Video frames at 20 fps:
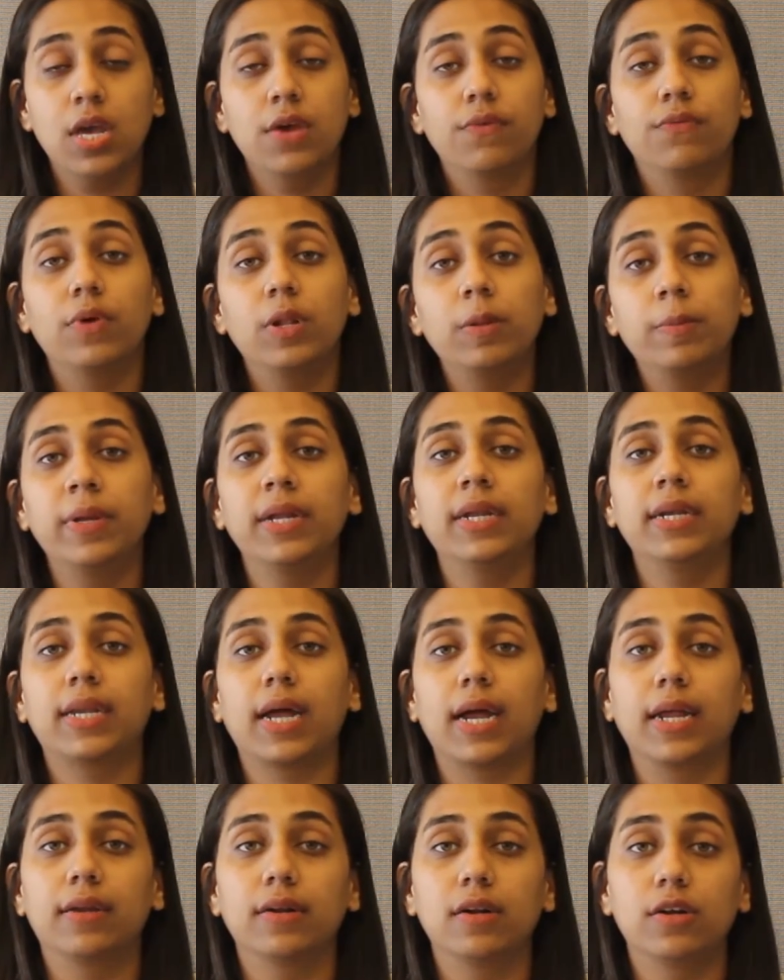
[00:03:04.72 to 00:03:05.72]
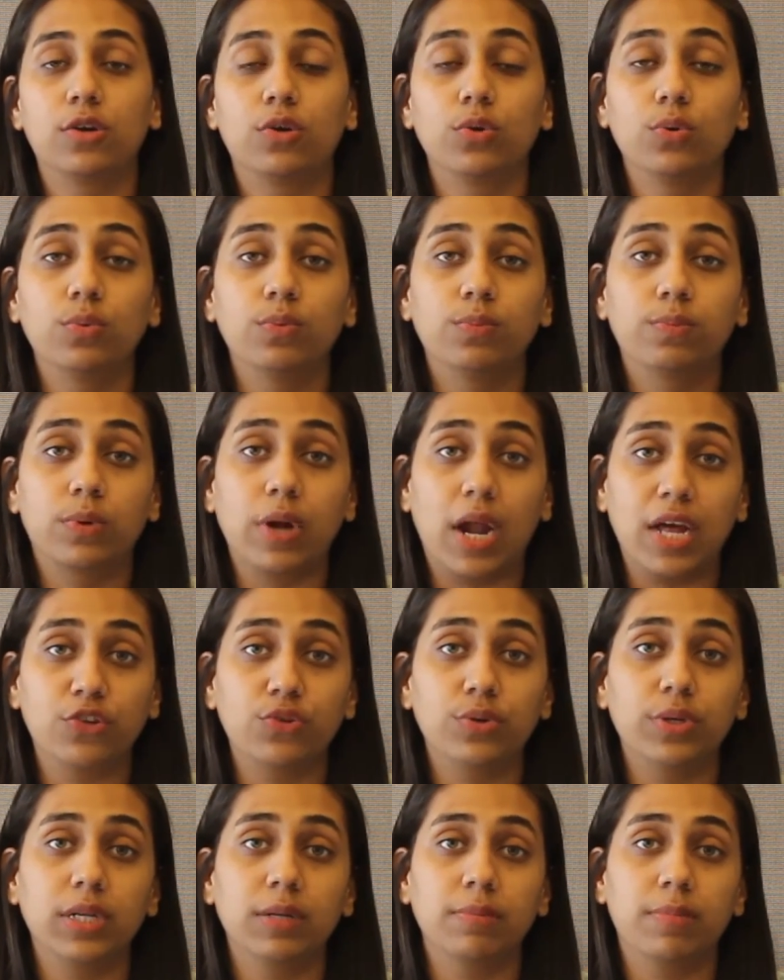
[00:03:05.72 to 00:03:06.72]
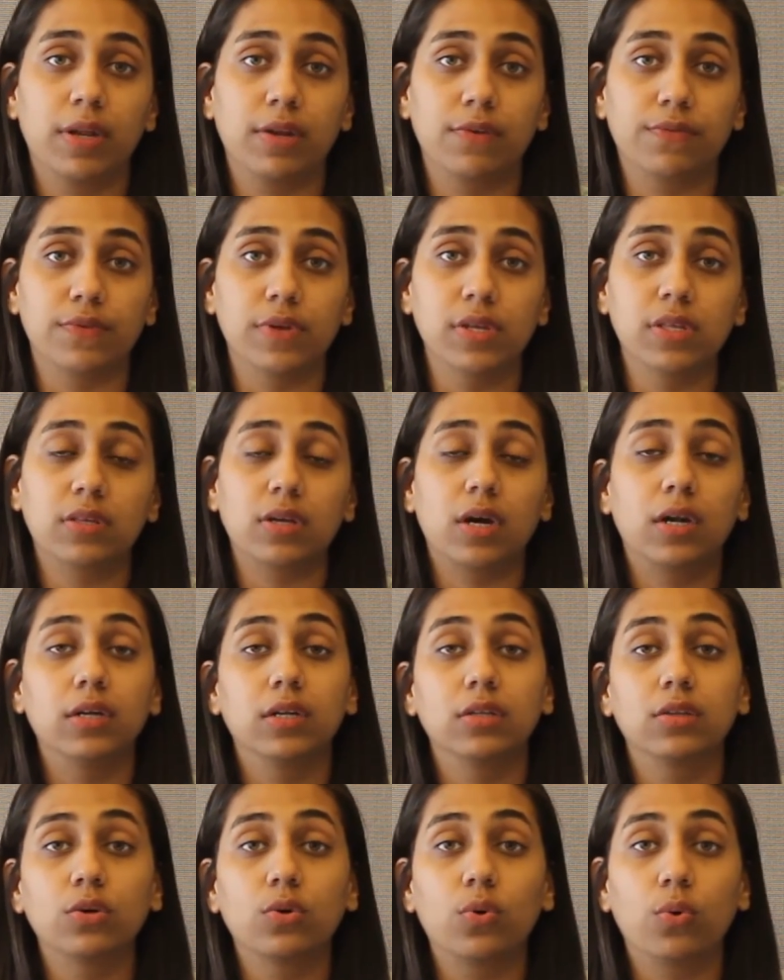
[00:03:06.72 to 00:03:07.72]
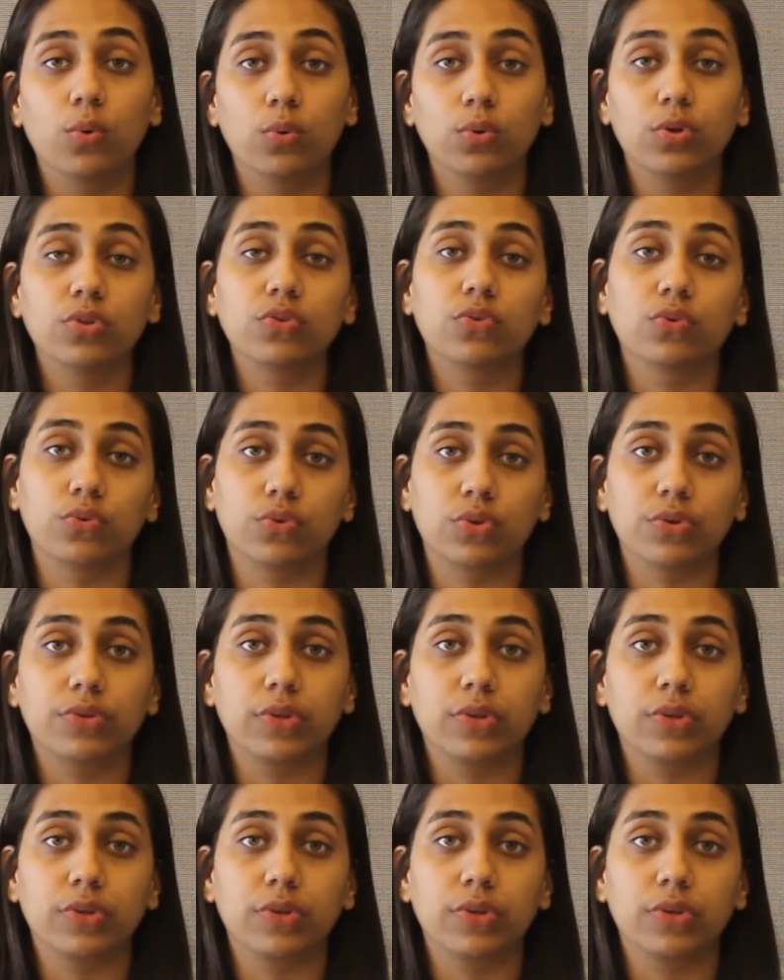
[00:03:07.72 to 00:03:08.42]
will be entitled to gratuity benefits under the Code on Social